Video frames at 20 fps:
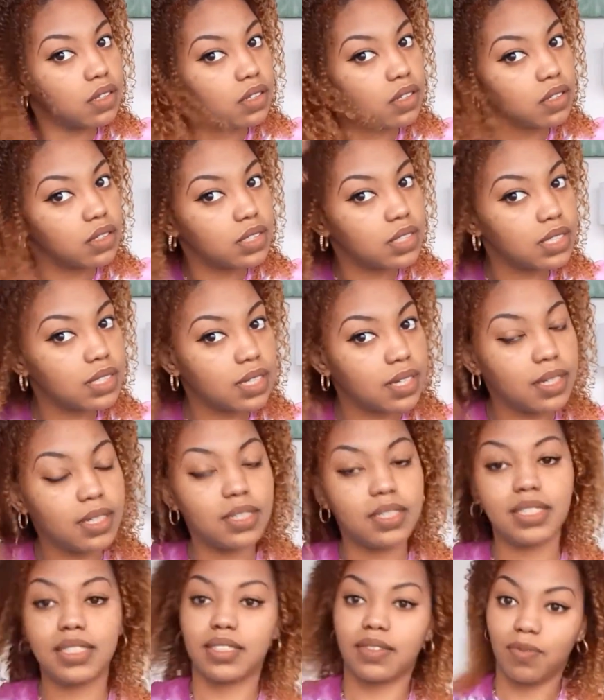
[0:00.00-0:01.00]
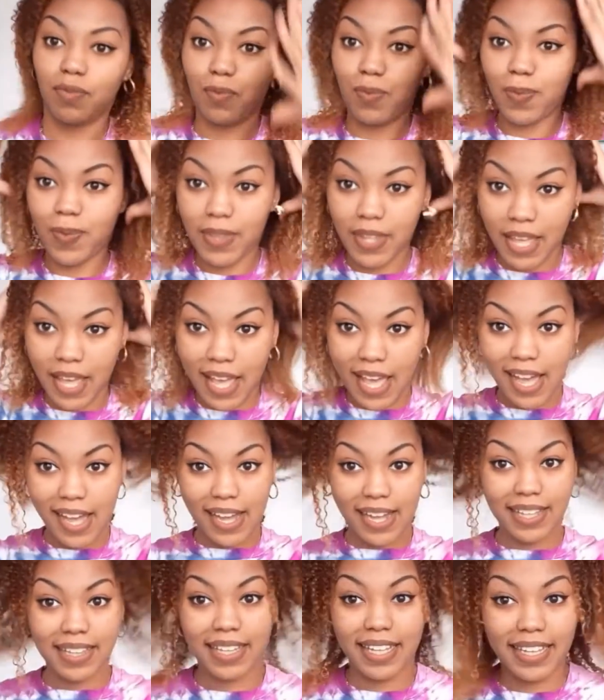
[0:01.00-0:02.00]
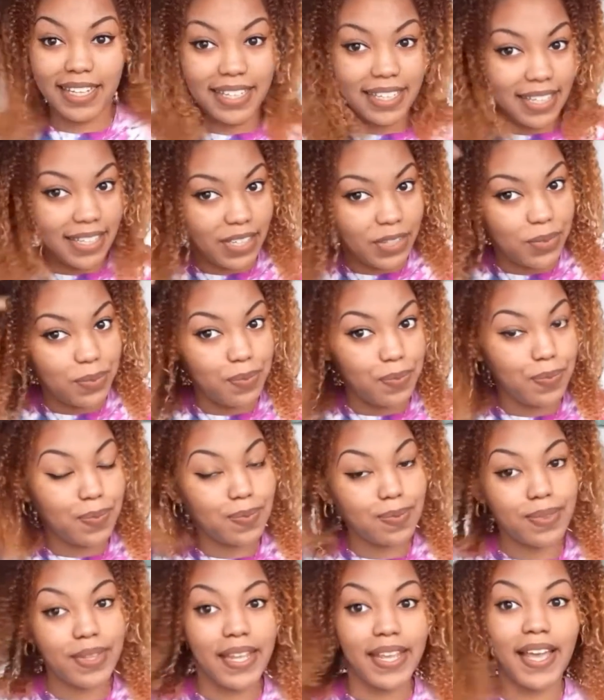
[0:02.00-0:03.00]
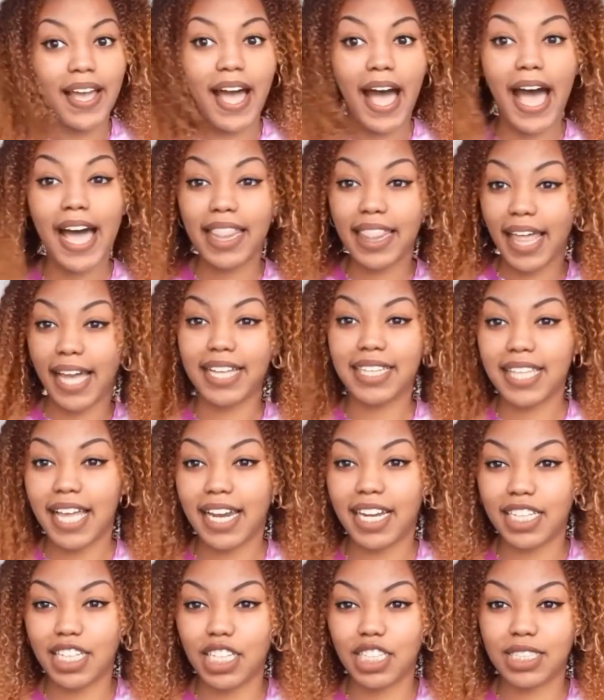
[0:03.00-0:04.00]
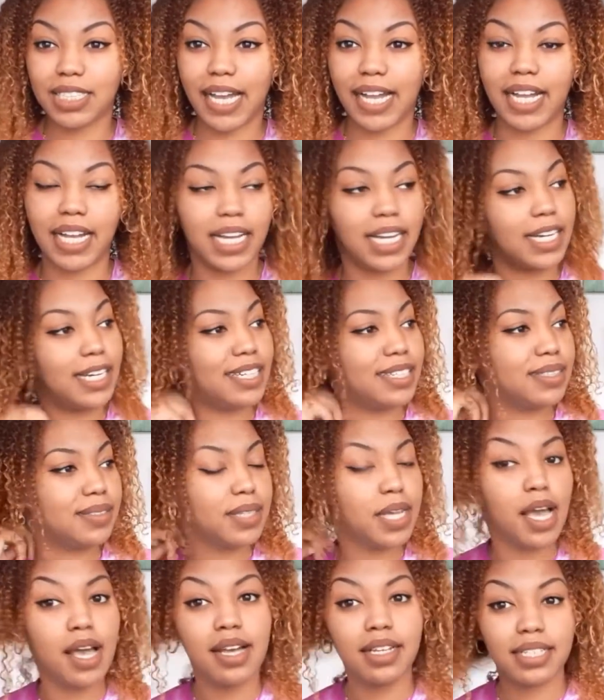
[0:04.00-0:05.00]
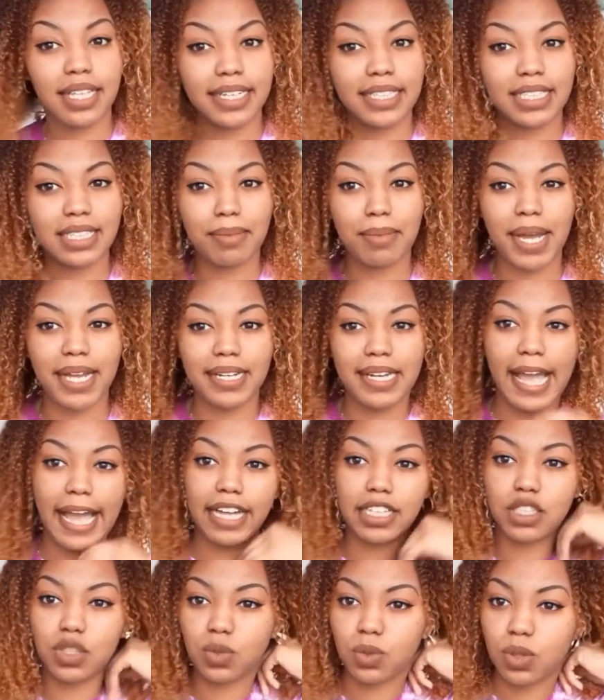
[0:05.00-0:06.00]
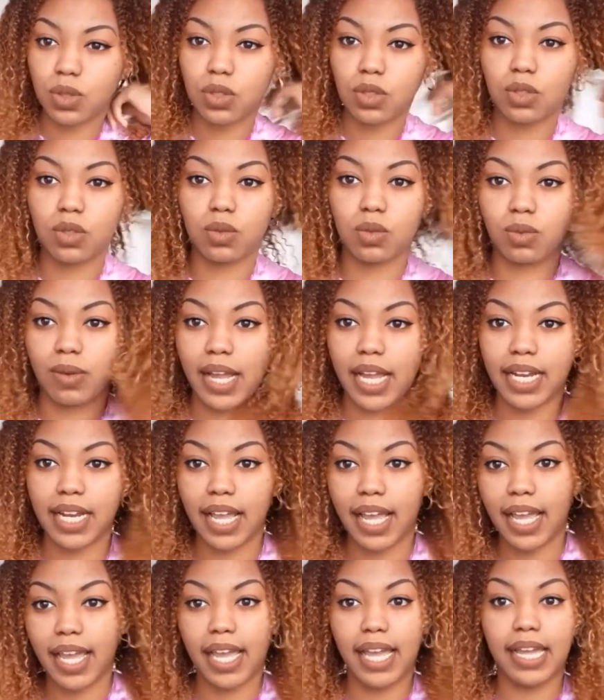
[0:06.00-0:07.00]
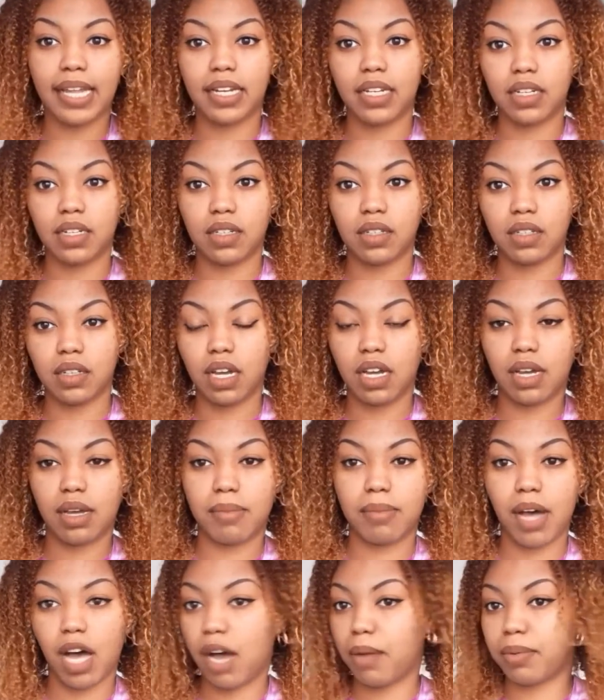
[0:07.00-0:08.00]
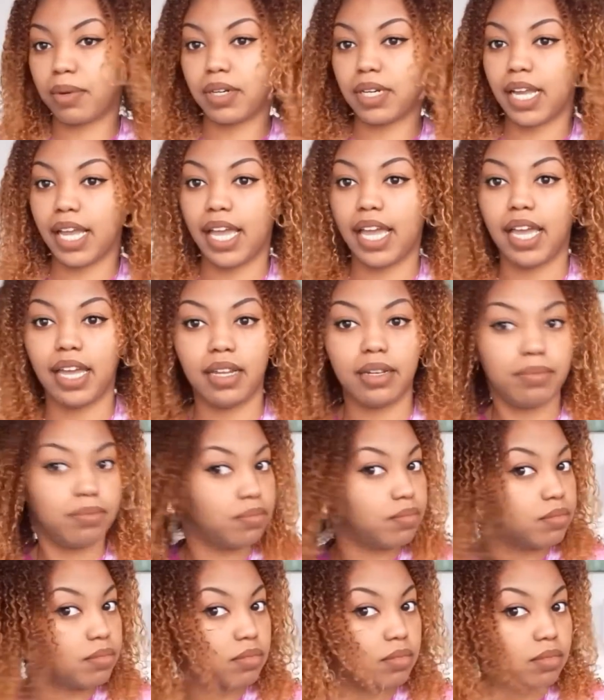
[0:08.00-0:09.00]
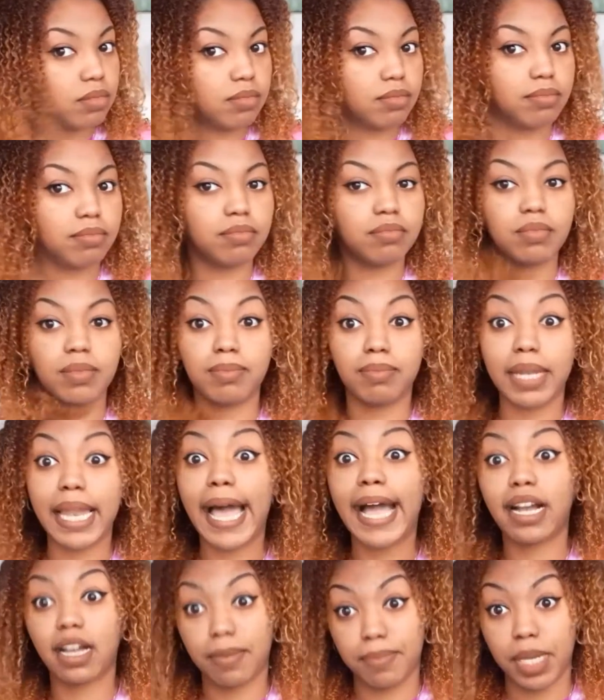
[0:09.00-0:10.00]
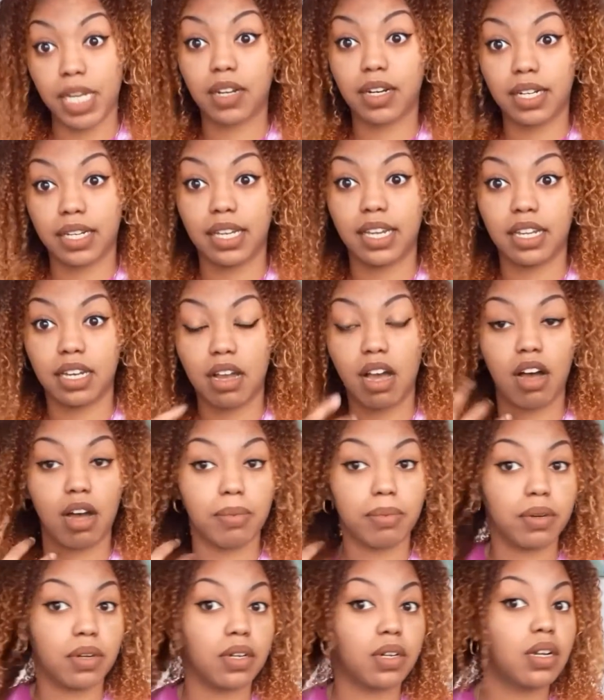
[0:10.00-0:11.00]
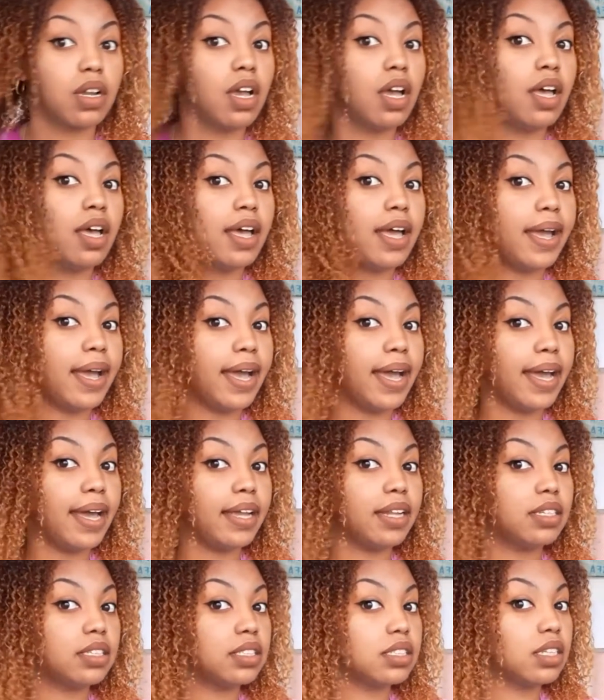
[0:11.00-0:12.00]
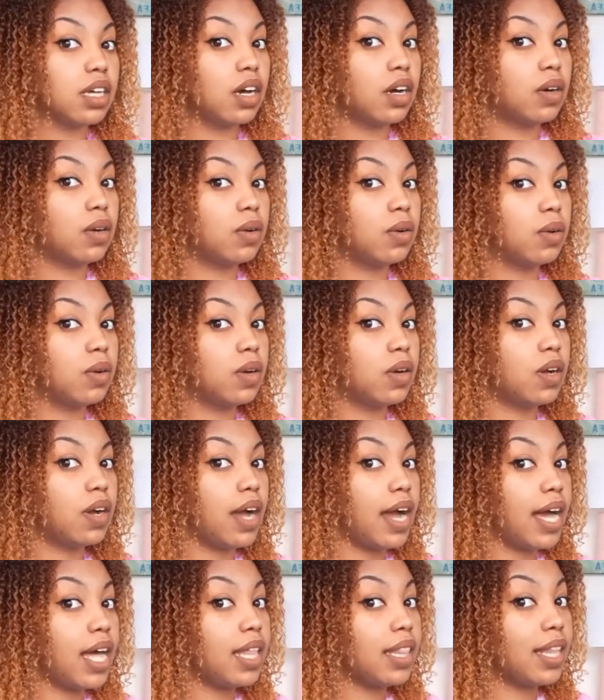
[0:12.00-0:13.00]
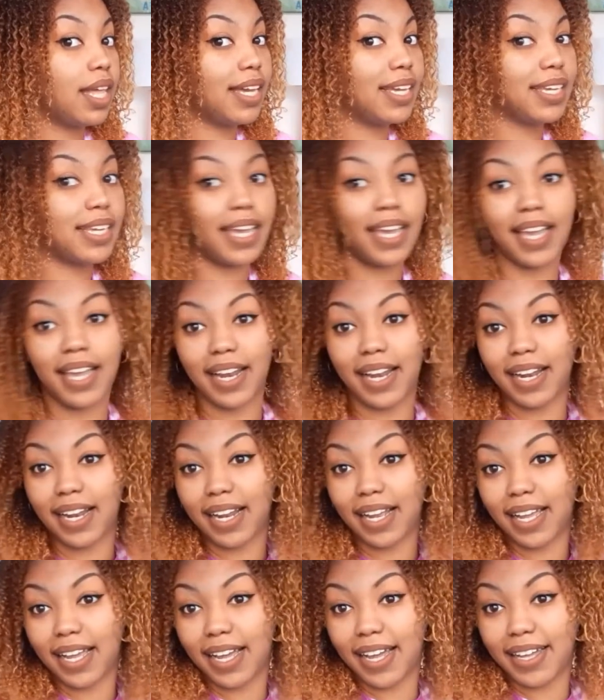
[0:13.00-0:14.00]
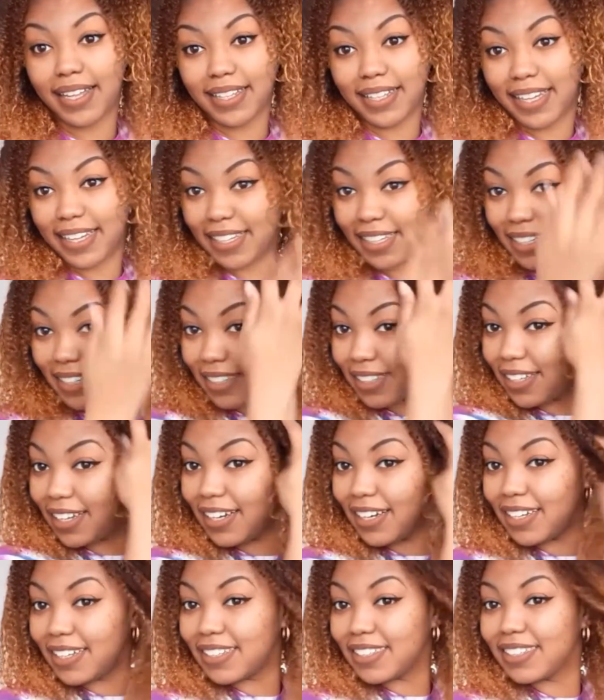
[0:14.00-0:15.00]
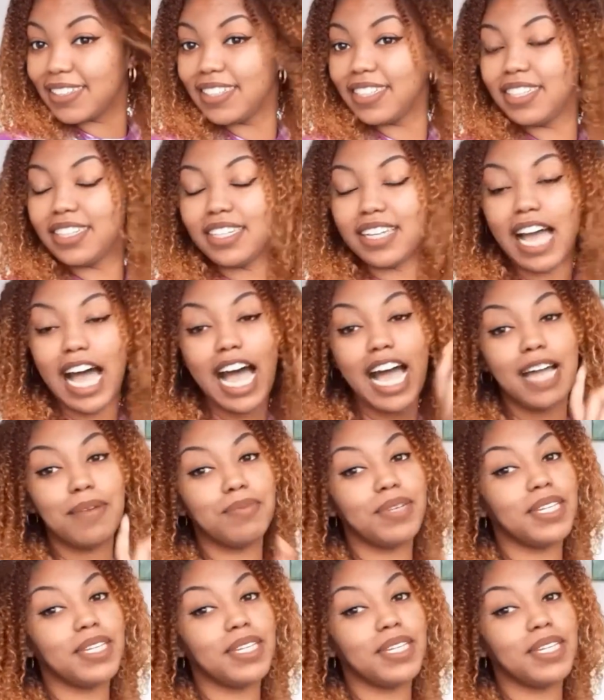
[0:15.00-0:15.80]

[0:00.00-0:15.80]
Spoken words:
That's nice. I like it. I like that it looks like a semi-natural redhead, auburn head, Black American auburn head. So I like it. I like it a lot. I'm